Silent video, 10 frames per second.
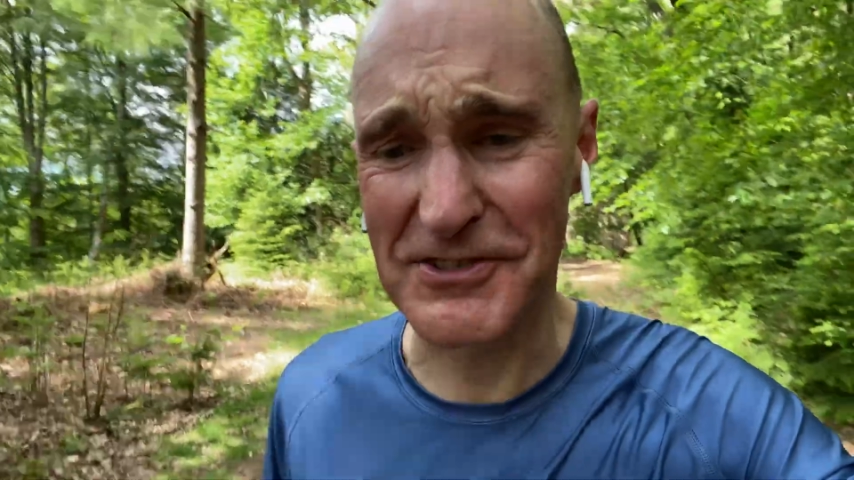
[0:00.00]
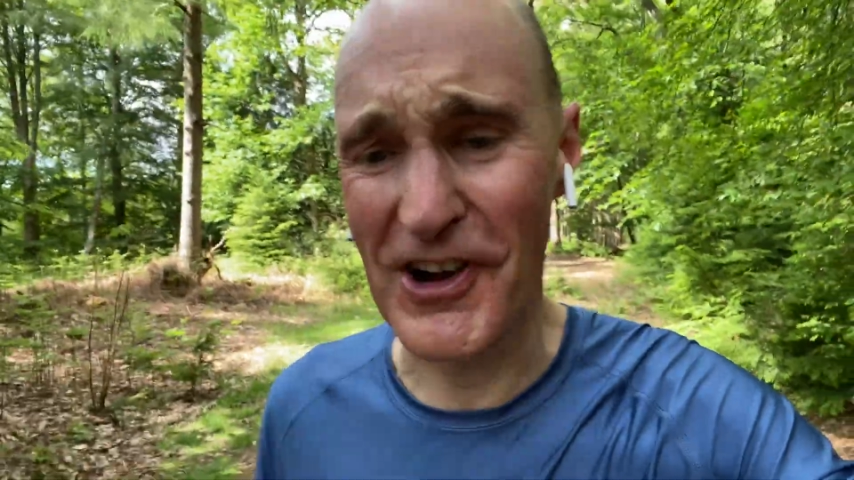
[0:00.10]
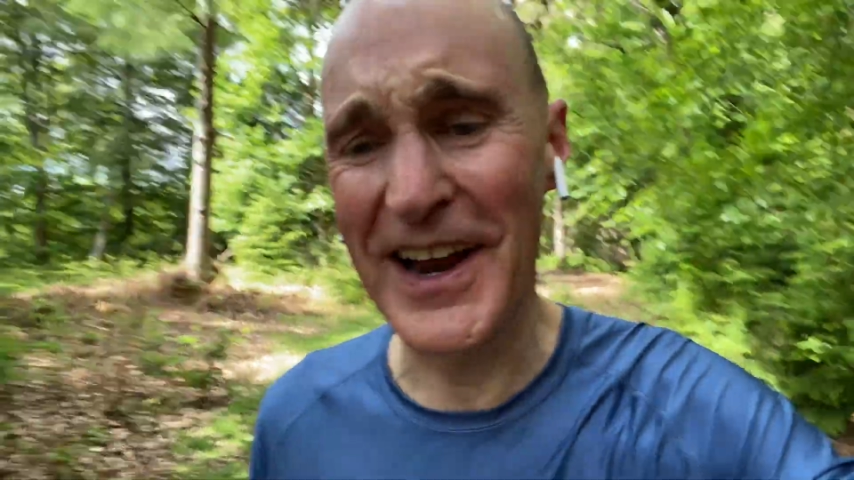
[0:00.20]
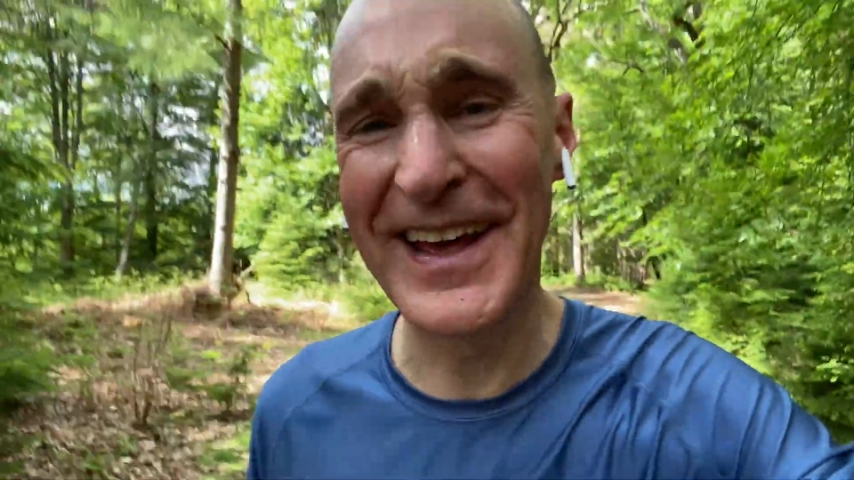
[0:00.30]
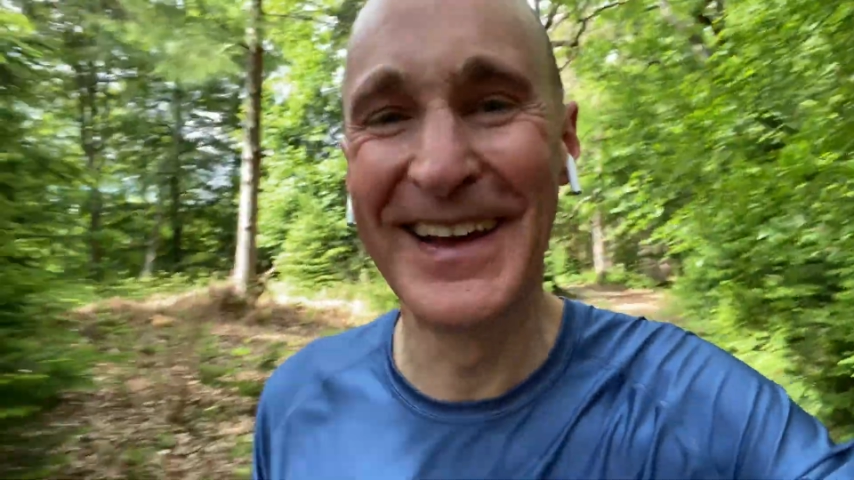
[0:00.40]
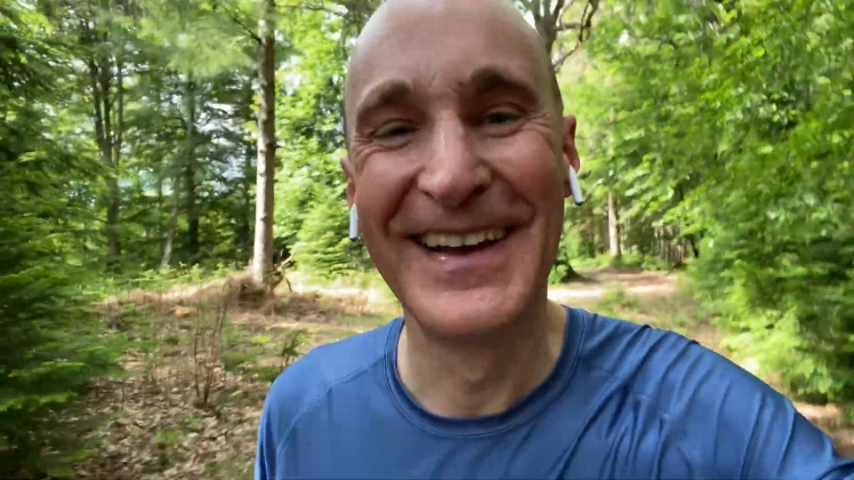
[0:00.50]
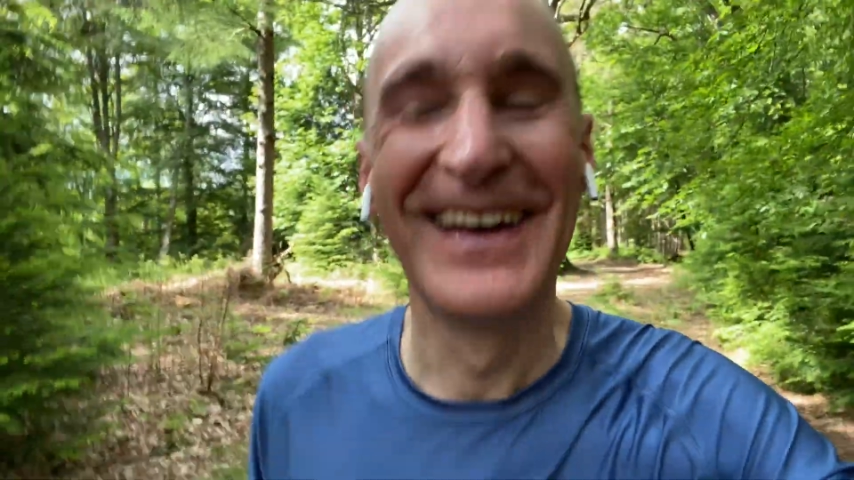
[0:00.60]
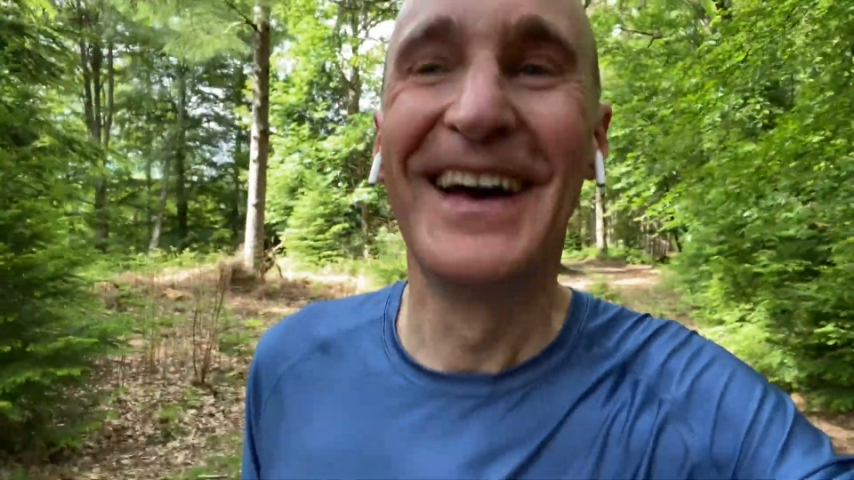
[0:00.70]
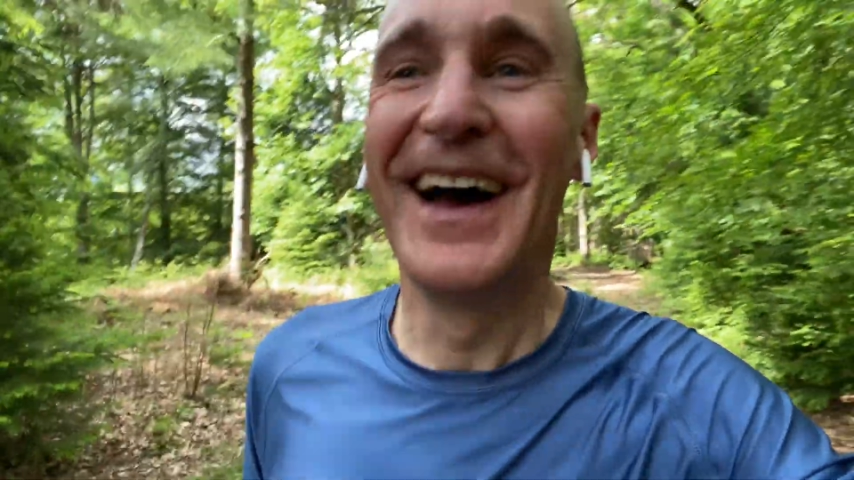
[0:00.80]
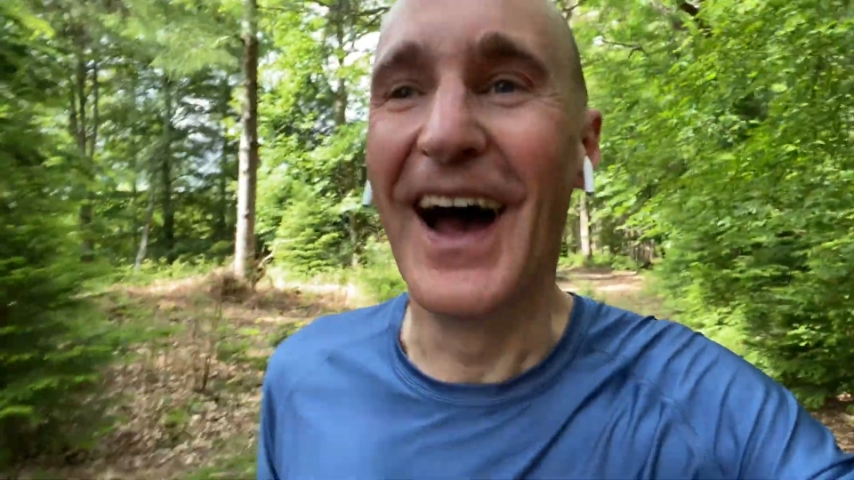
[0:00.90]
run,
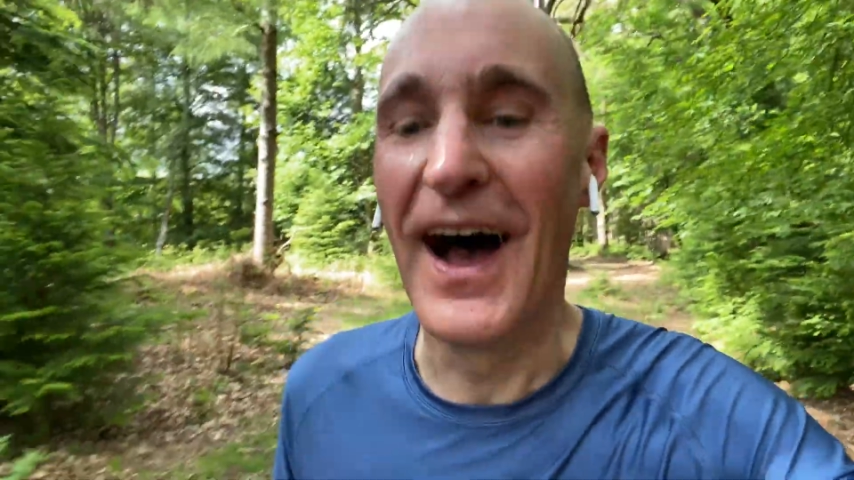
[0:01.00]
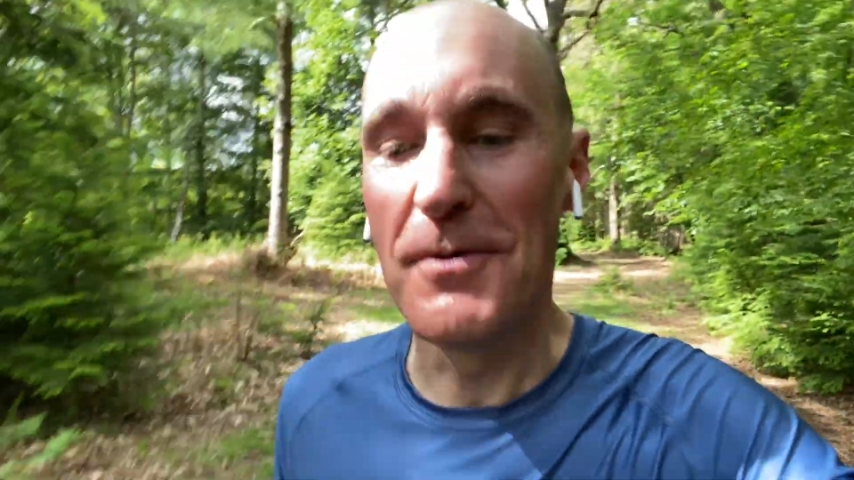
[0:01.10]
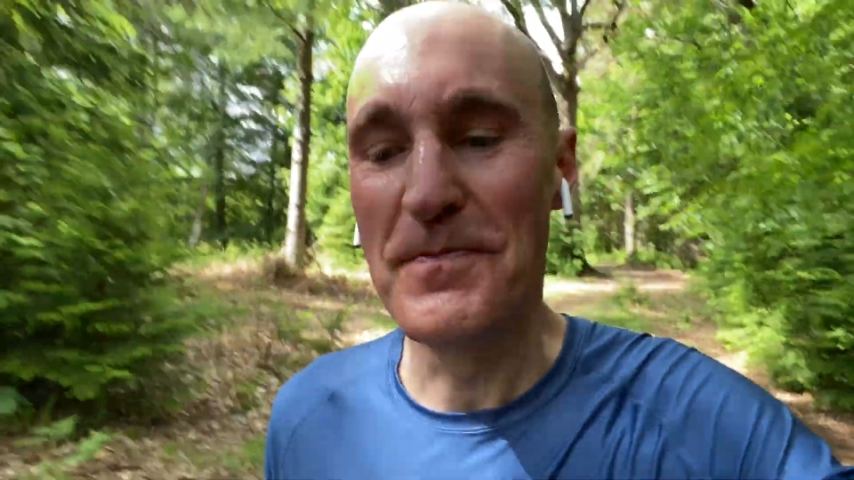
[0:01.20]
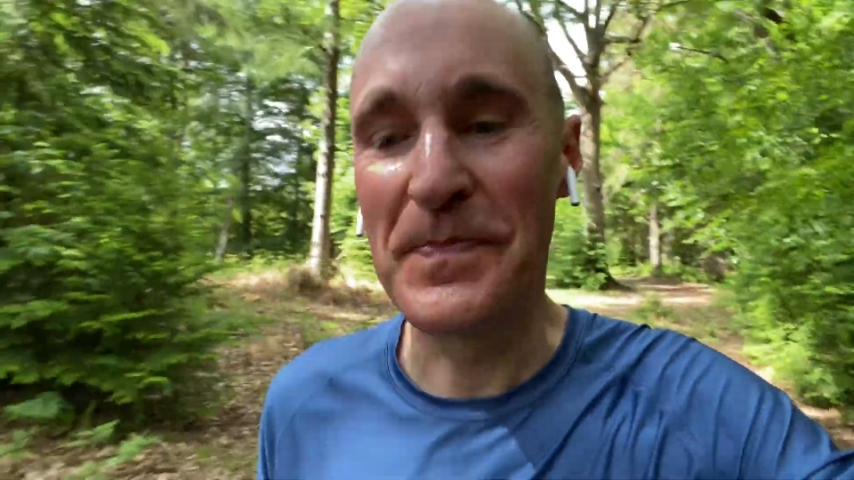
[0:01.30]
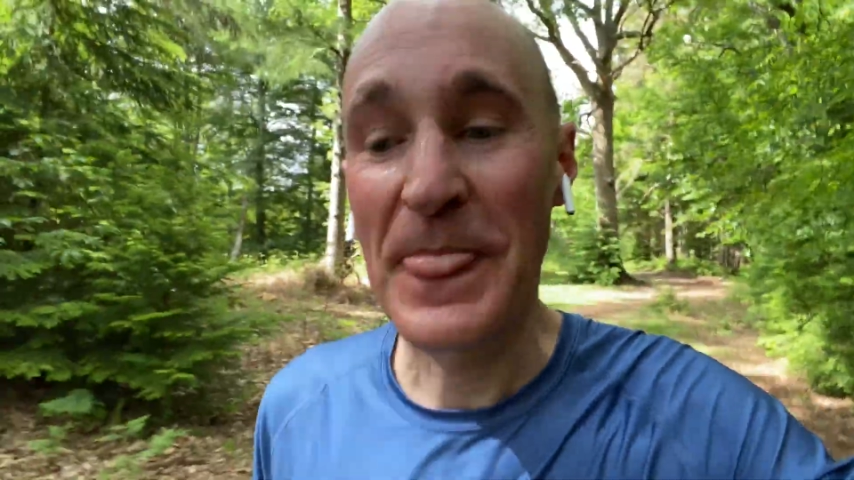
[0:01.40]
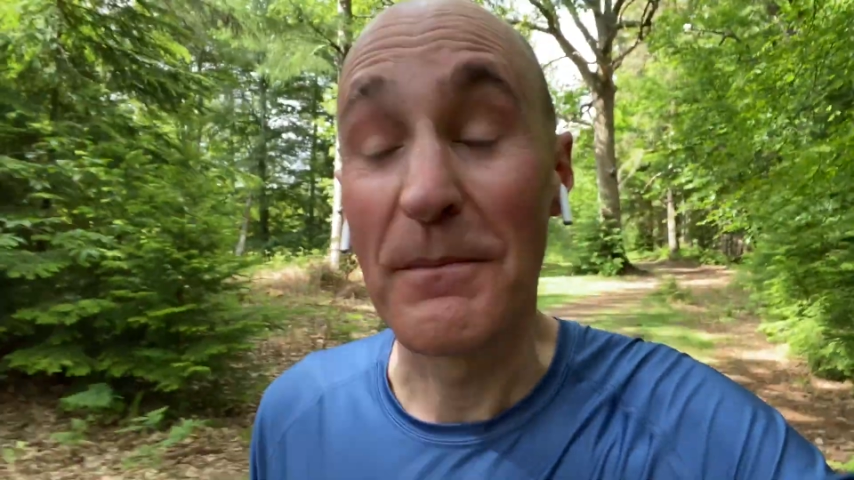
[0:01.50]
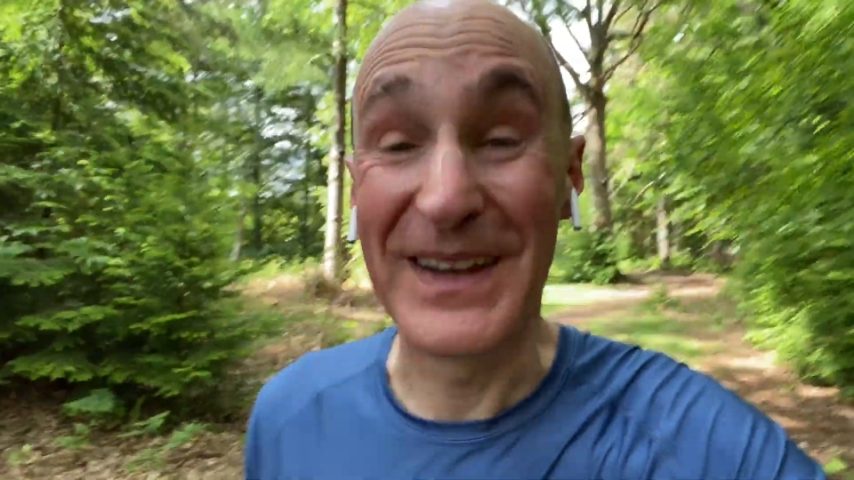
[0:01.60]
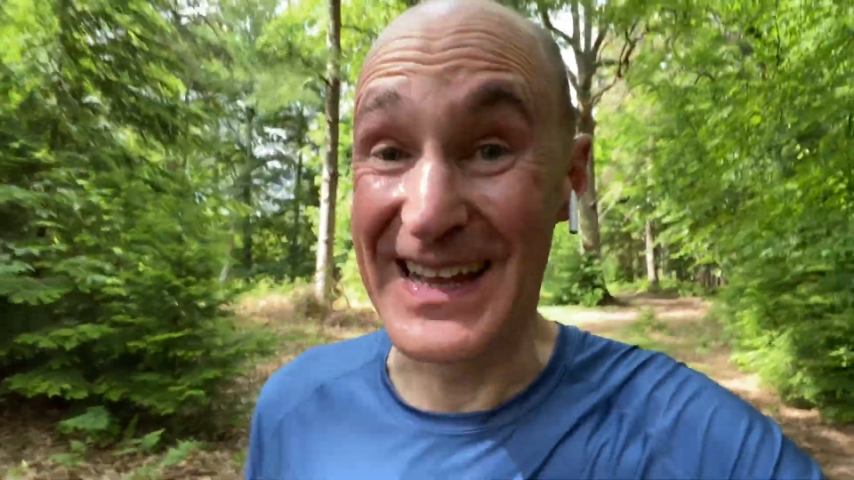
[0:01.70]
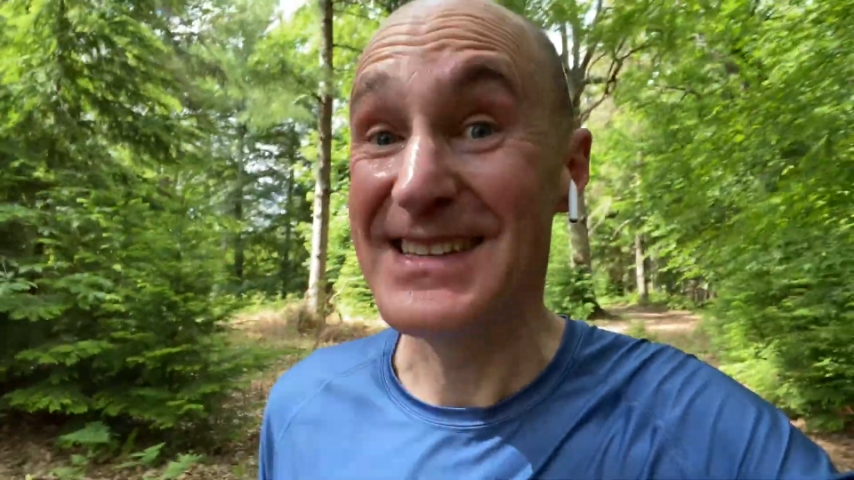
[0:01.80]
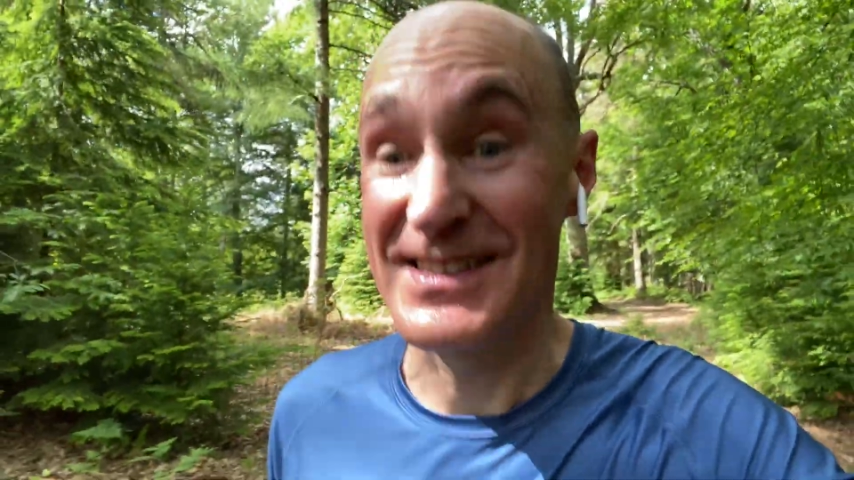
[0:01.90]
but
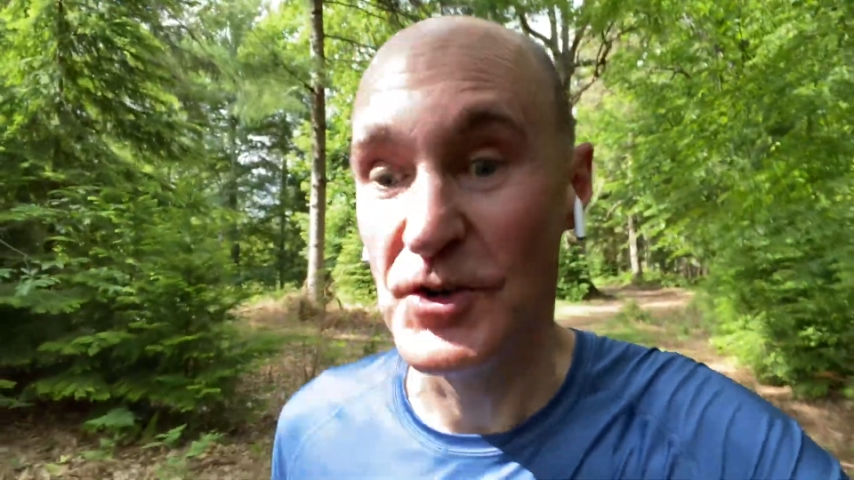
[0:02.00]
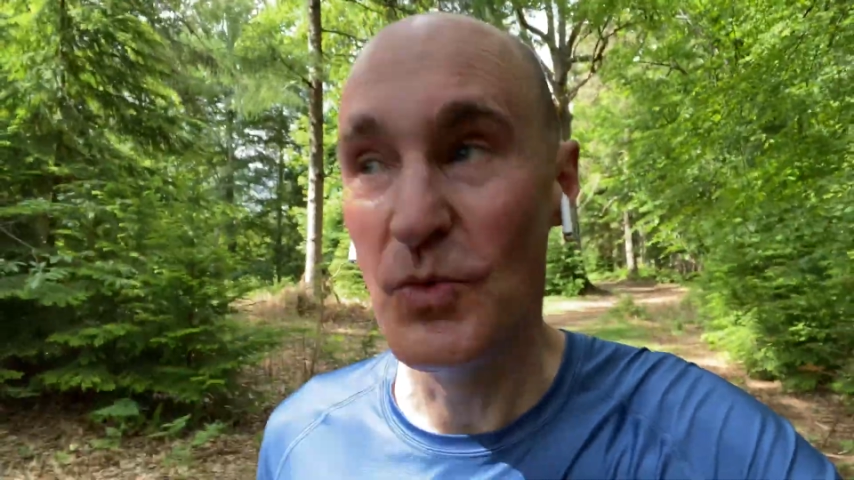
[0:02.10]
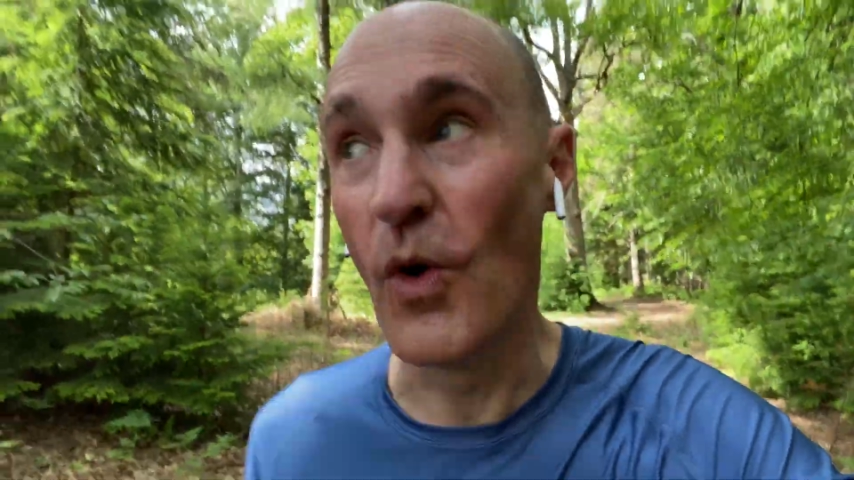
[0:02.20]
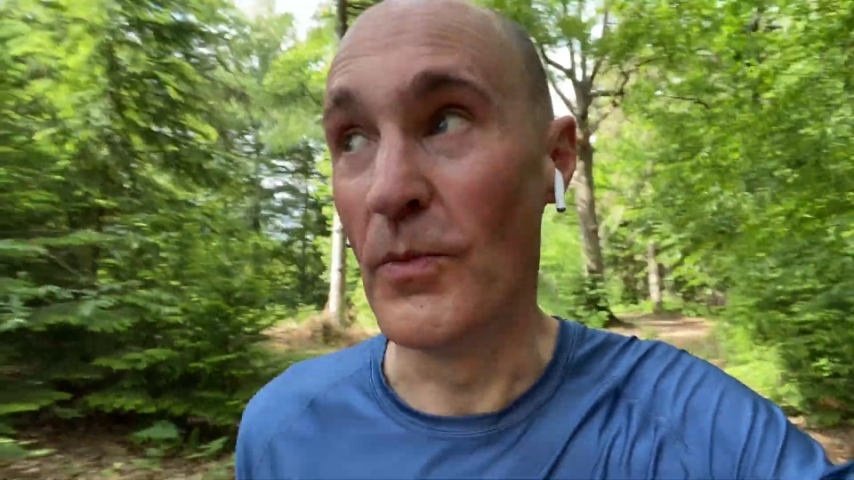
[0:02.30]
it is still warm,